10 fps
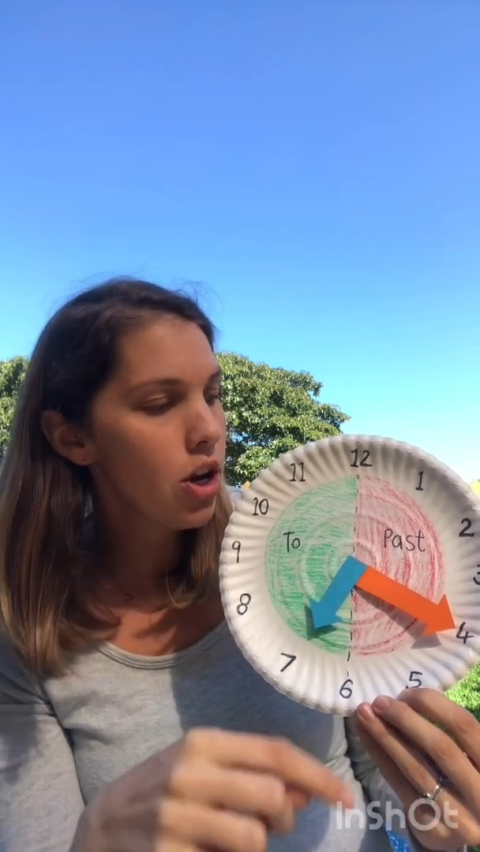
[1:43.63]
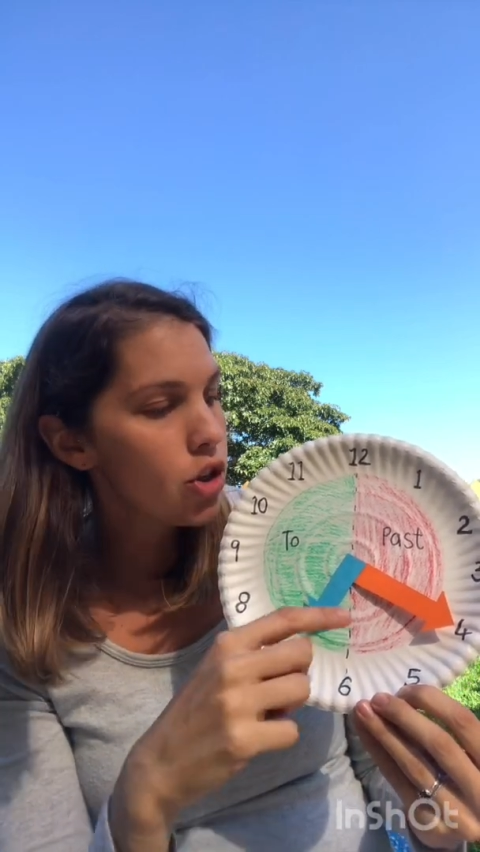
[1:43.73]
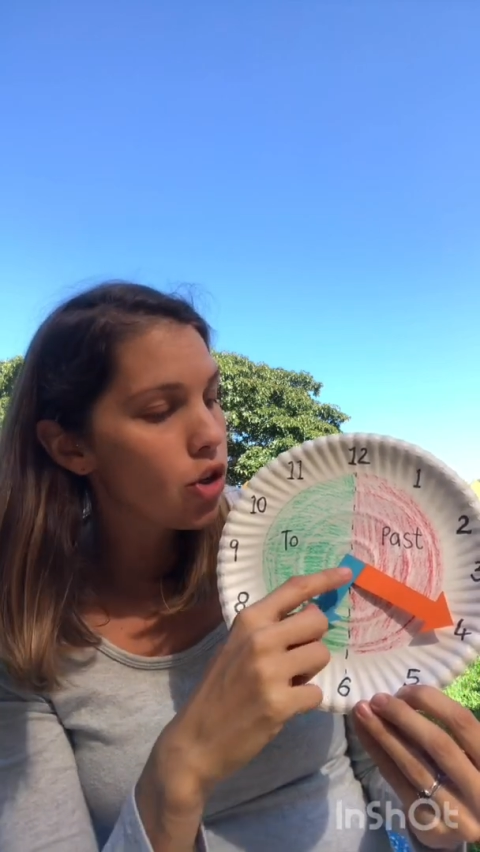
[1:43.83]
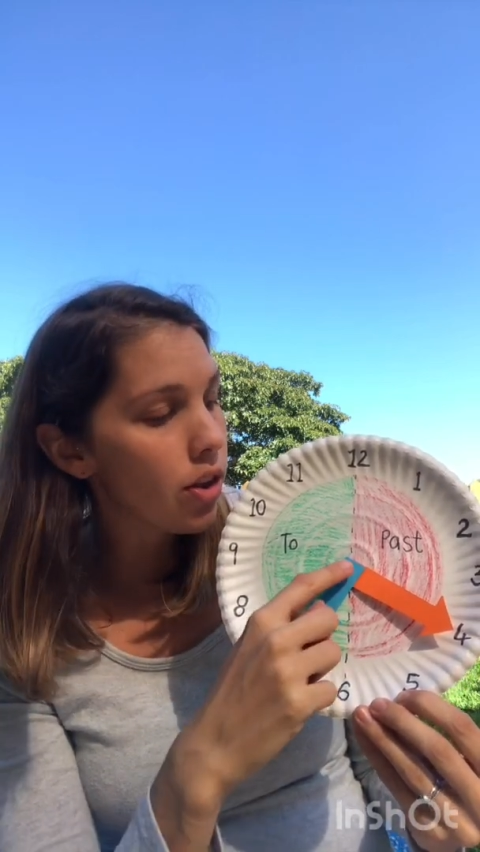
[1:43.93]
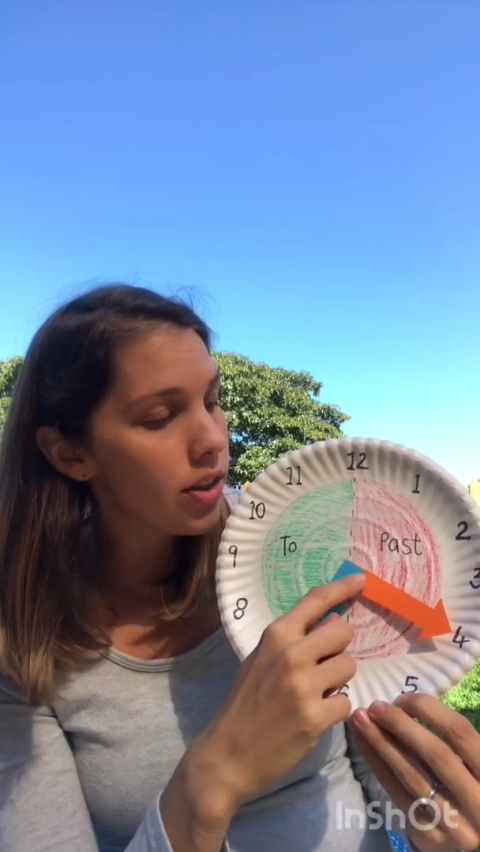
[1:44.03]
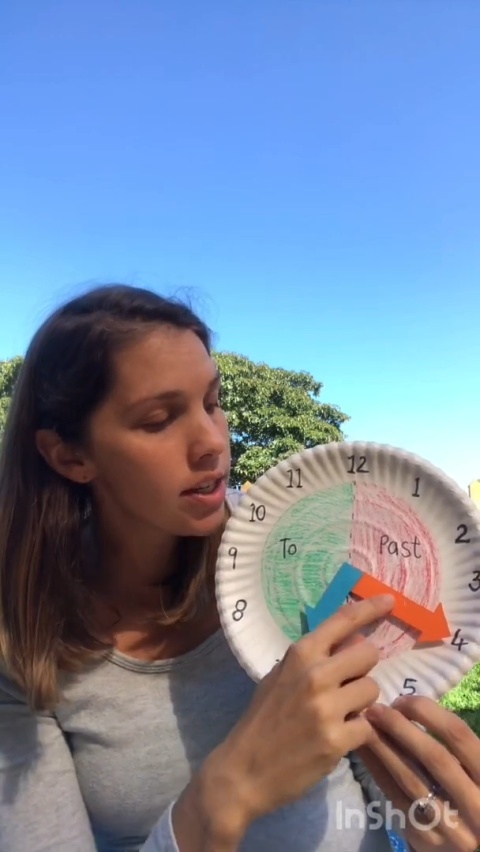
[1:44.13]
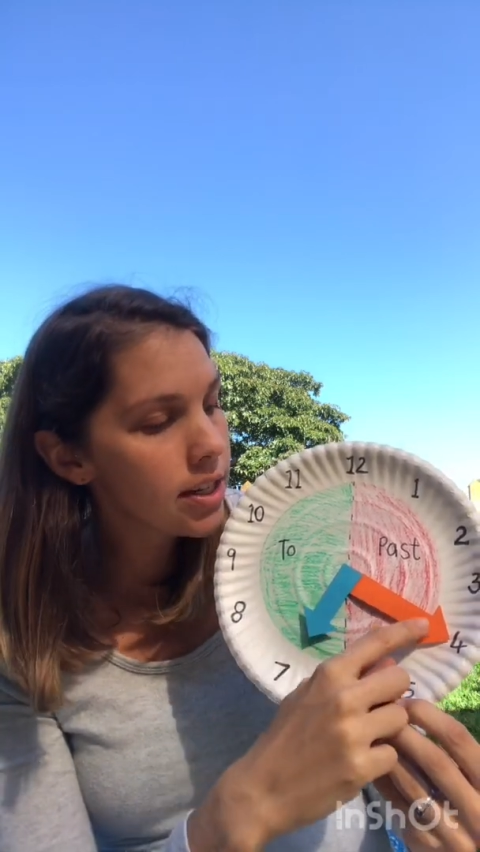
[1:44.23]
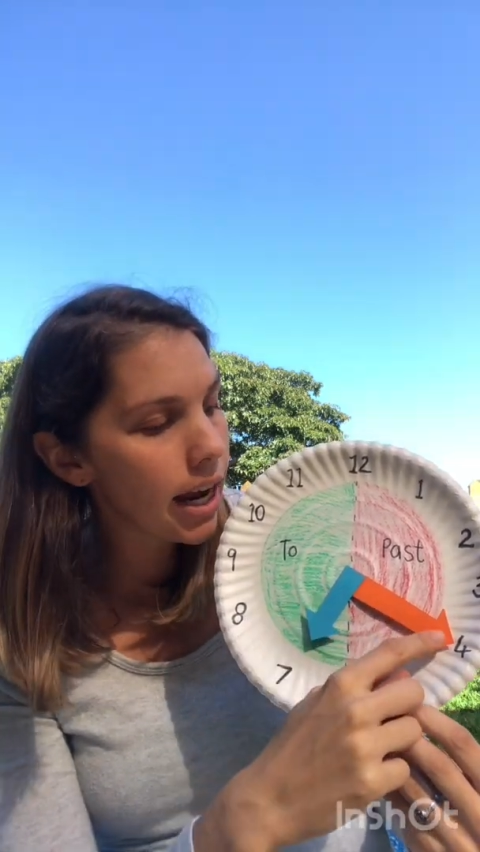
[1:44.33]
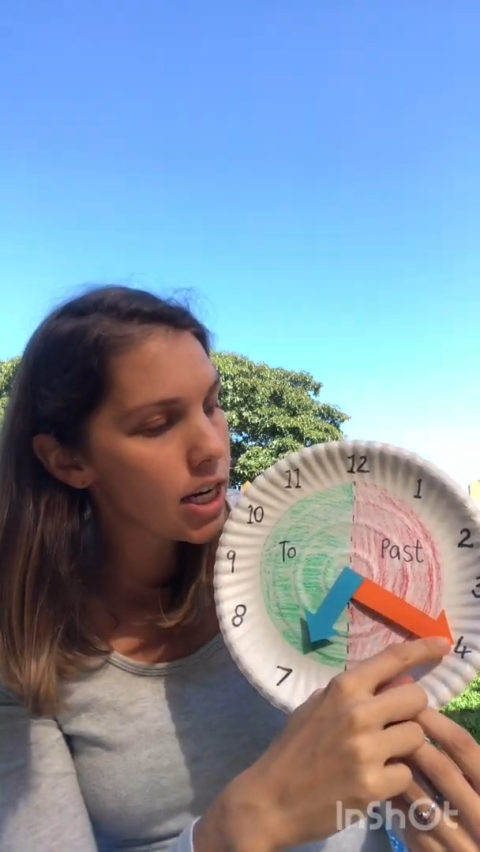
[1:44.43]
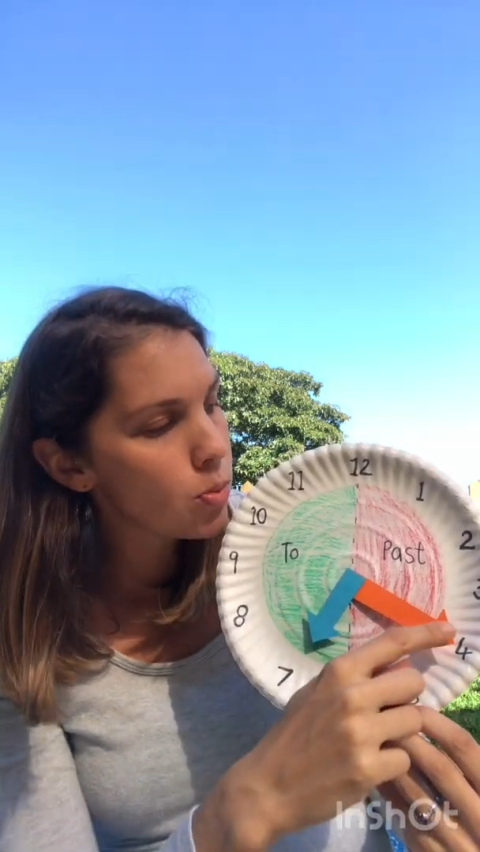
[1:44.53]
So in this
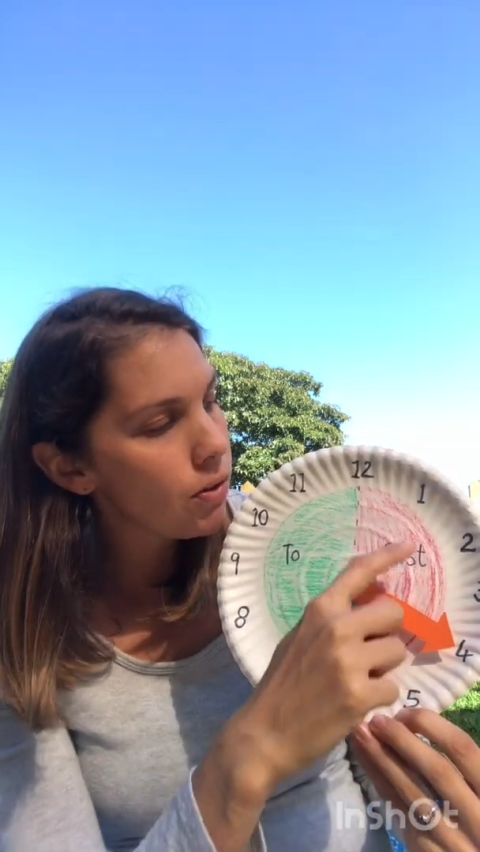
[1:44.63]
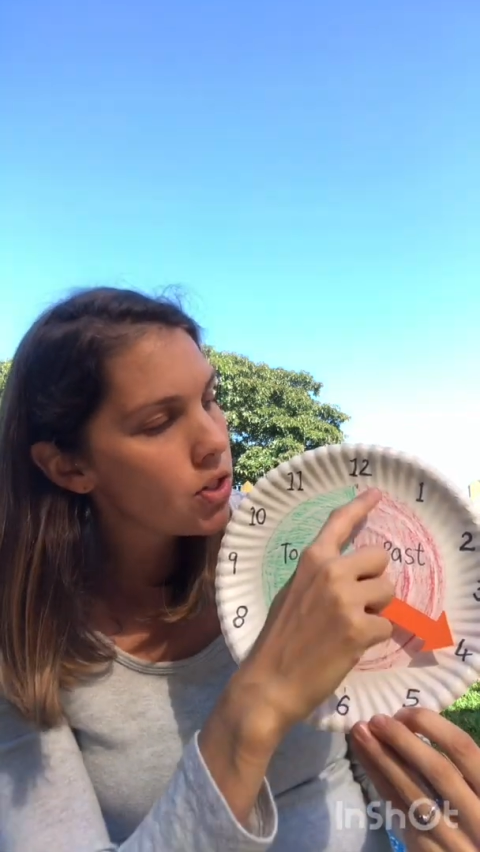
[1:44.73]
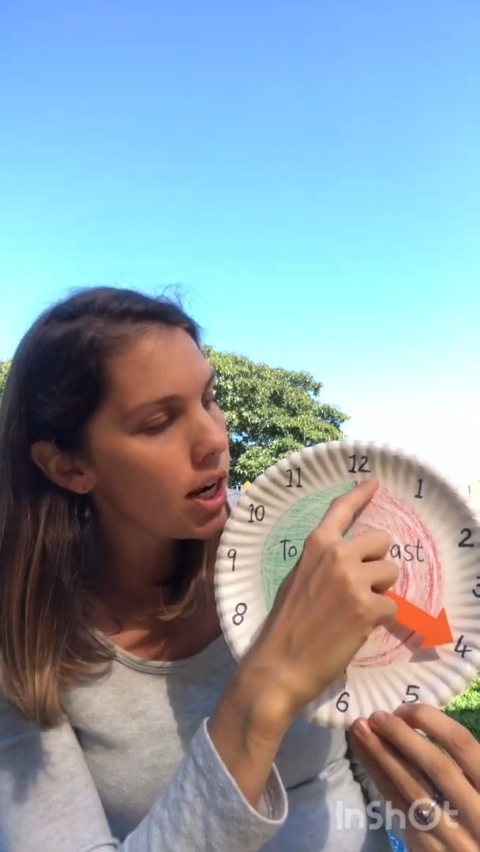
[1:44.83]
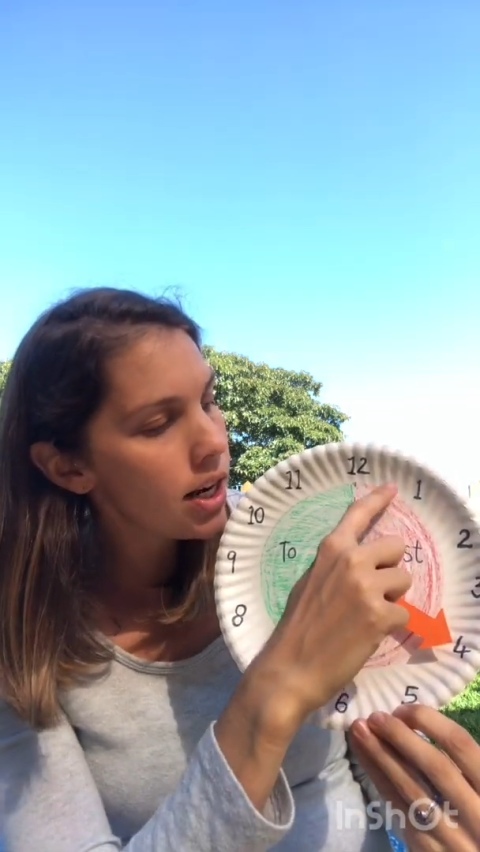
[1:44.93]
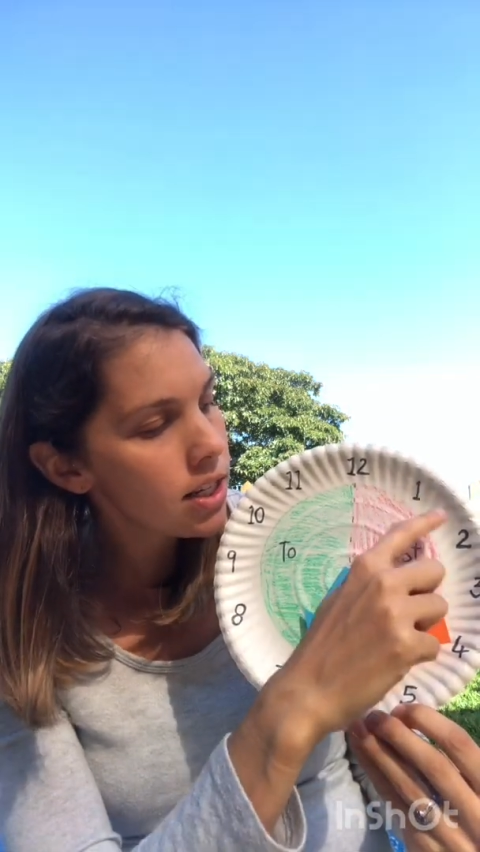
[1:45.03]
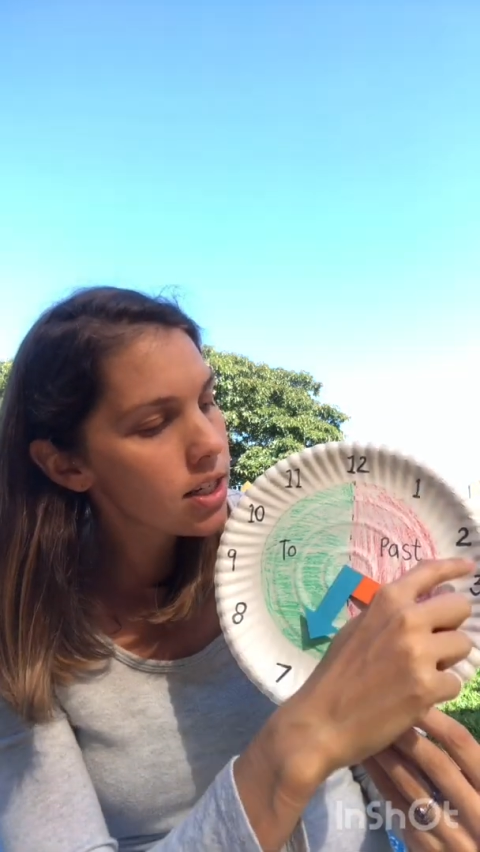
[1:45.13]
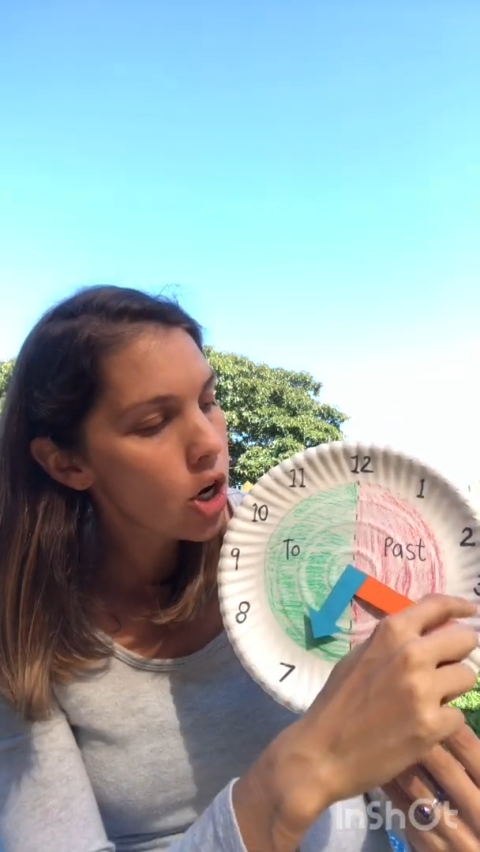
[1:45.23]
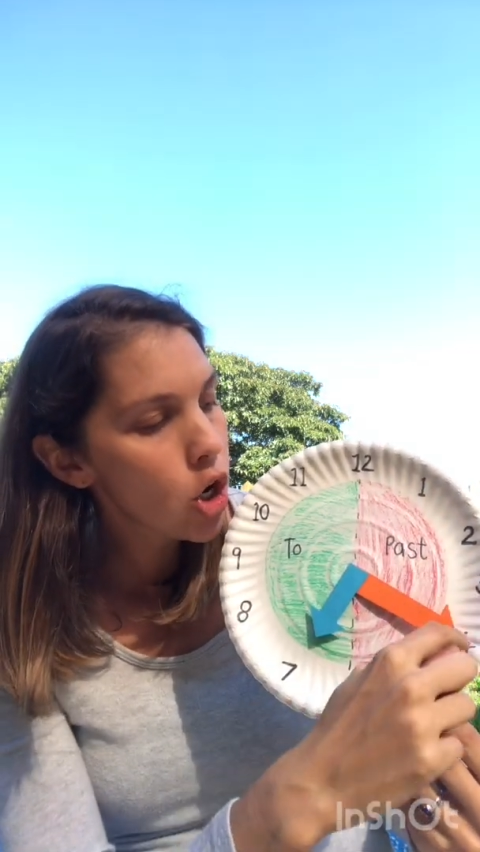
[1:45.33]
case, we've said it's